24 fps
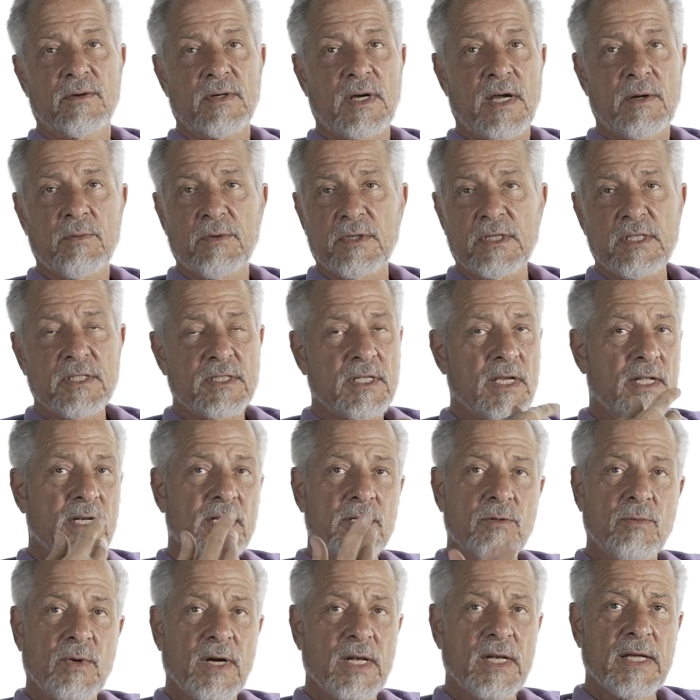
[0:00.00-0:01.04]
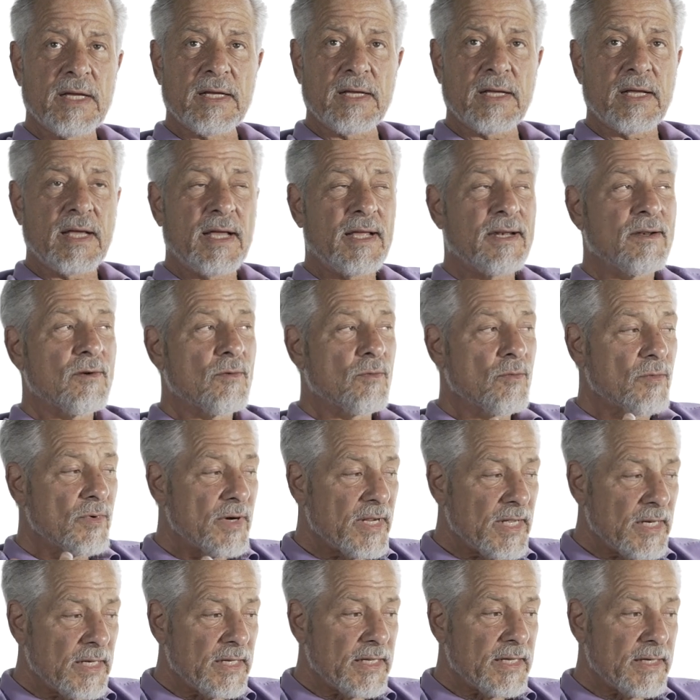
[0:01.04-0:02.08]
I would design a dwelling and
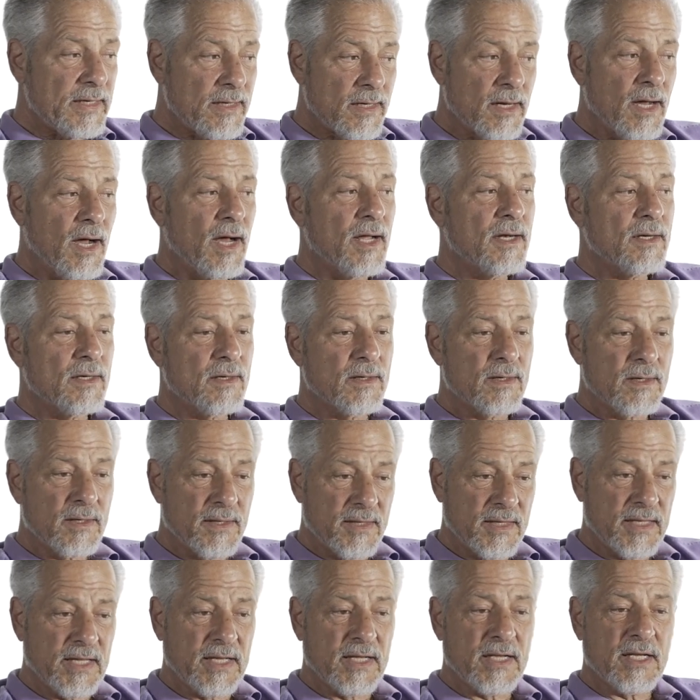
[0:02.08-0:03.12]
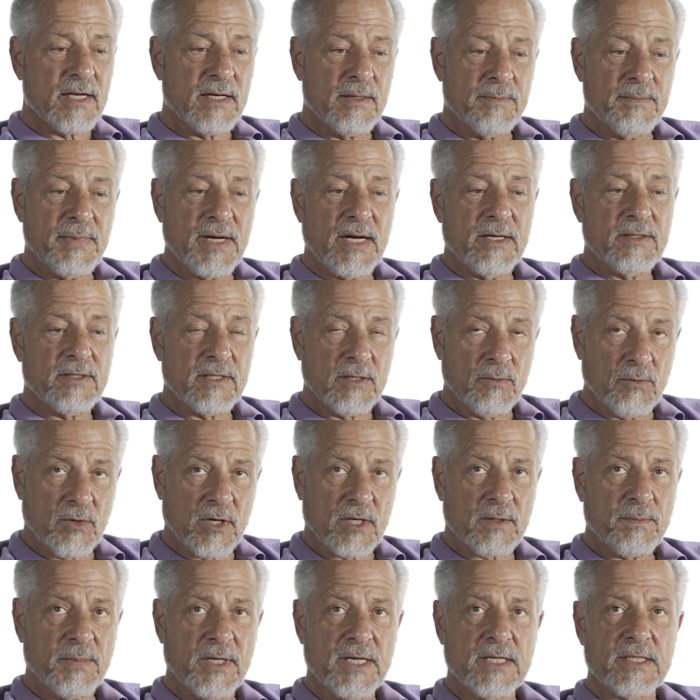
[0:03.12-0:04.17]
really not think about the
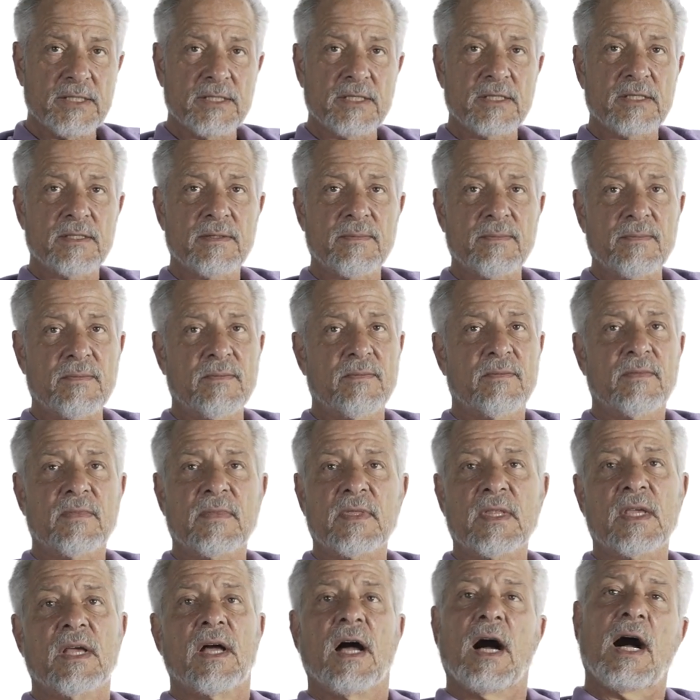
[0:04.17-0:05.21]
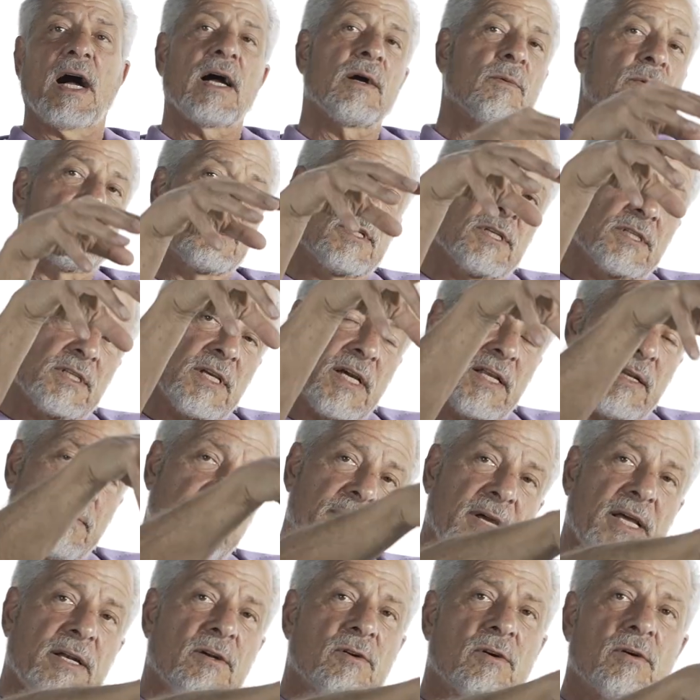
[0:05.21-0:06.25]
workplace. I would design a
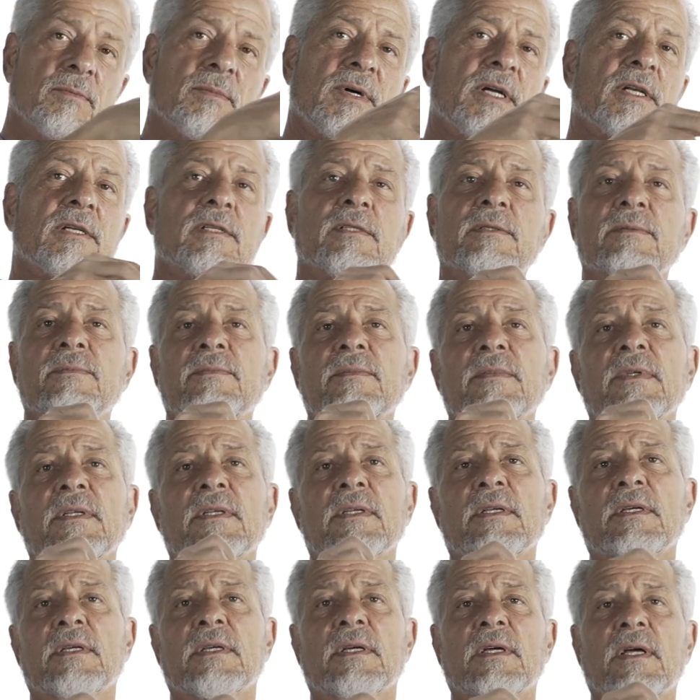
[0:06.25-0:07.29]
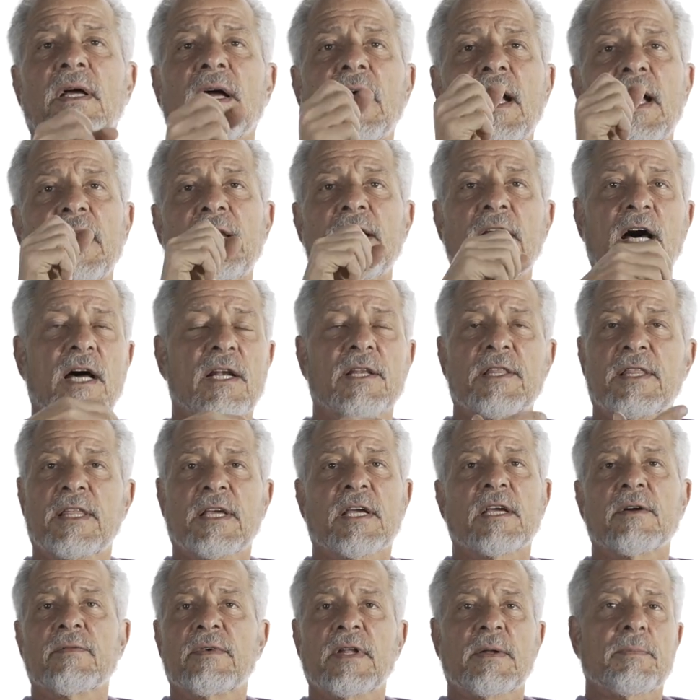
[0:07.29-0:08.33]
bedroom and not
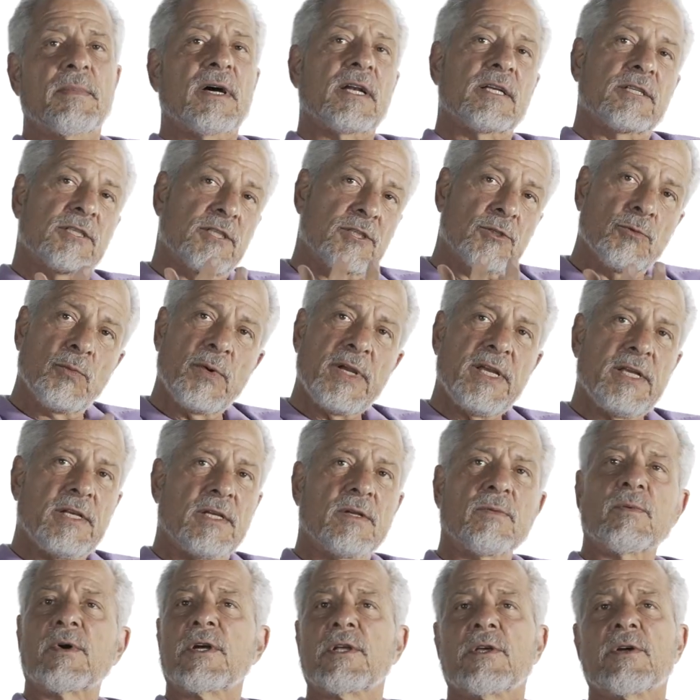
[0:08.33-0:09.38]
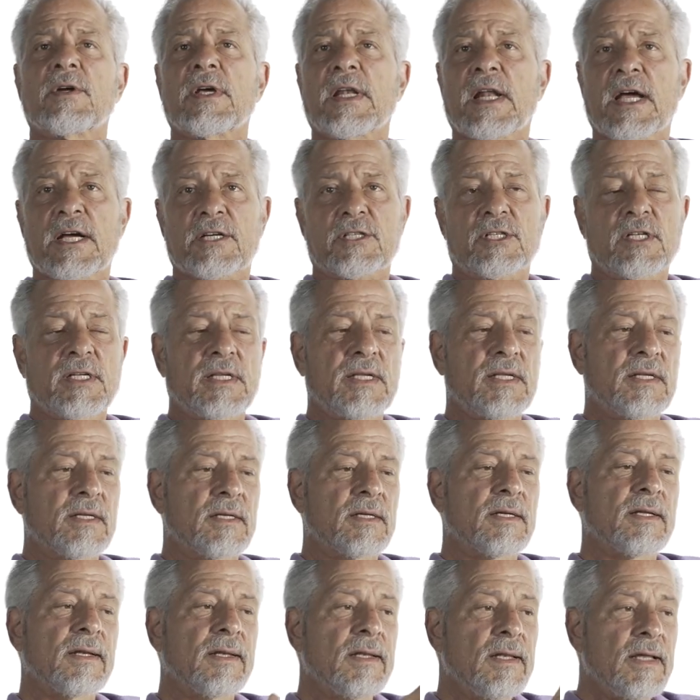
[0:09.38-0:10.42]
think of it about a suite where you can actually
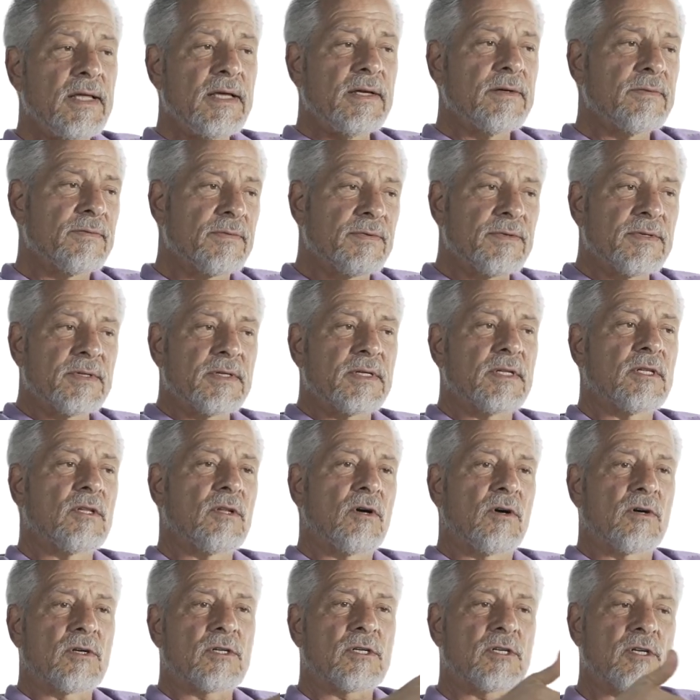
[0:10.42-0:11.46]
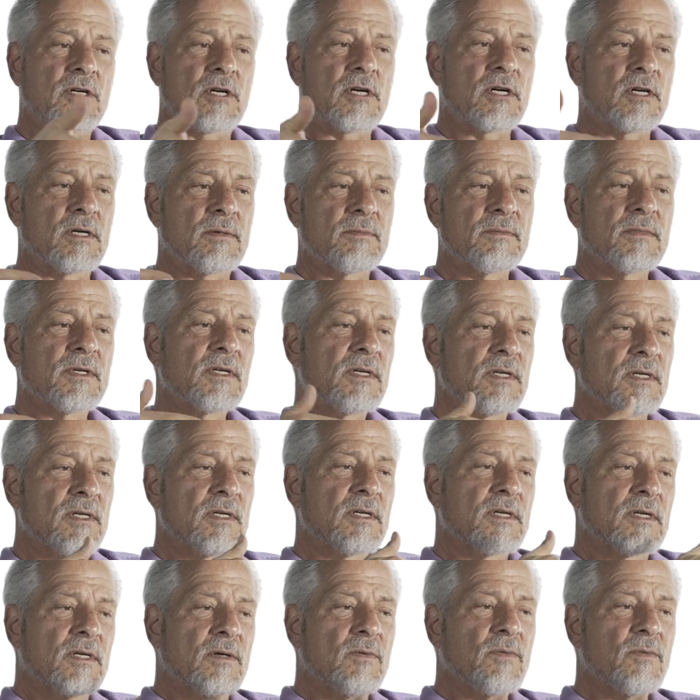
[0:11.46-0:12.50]
live long-term
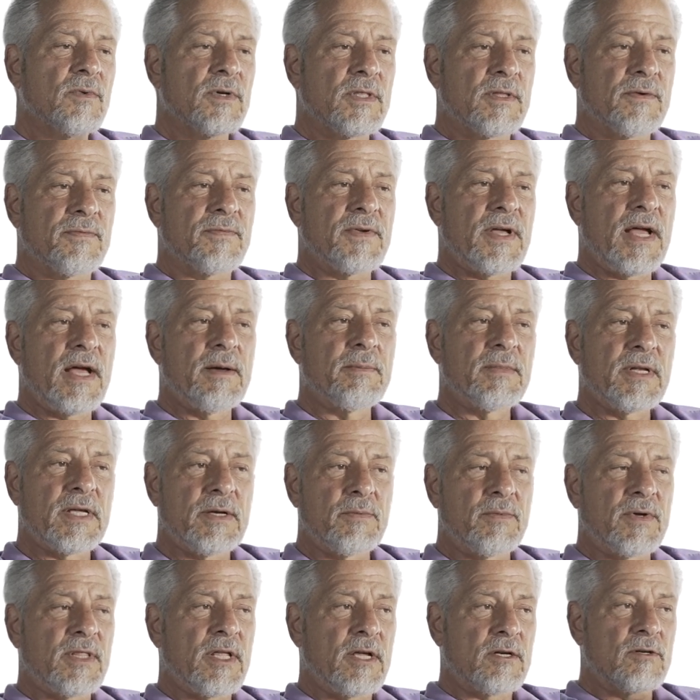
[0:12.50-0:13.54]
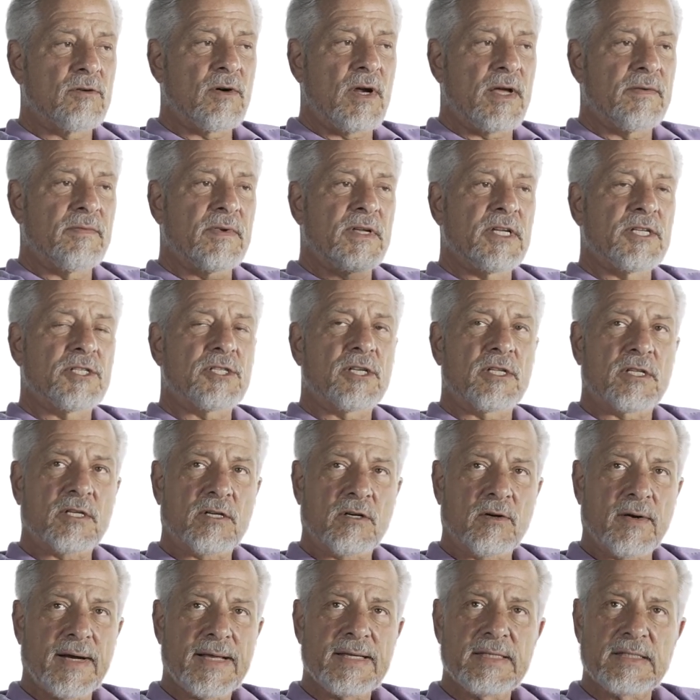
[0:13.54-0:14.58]
with a family without driving each other
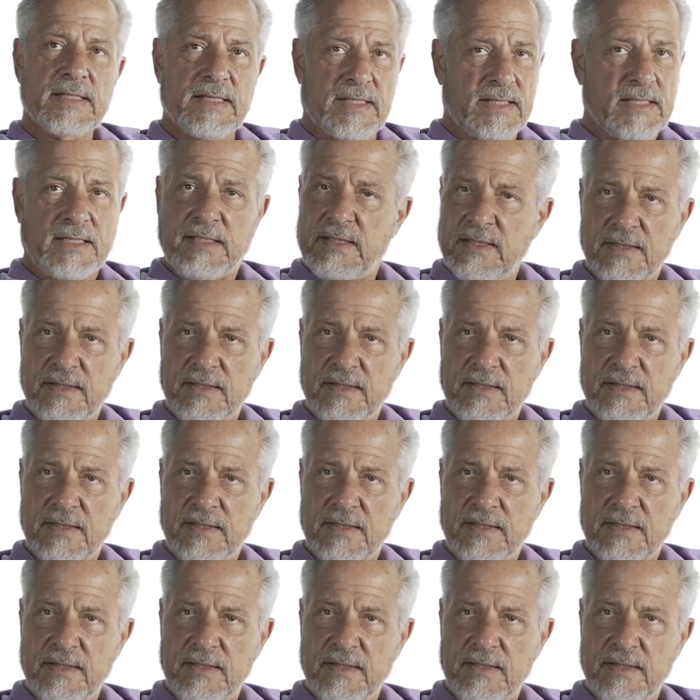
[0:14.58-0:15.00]
crazy.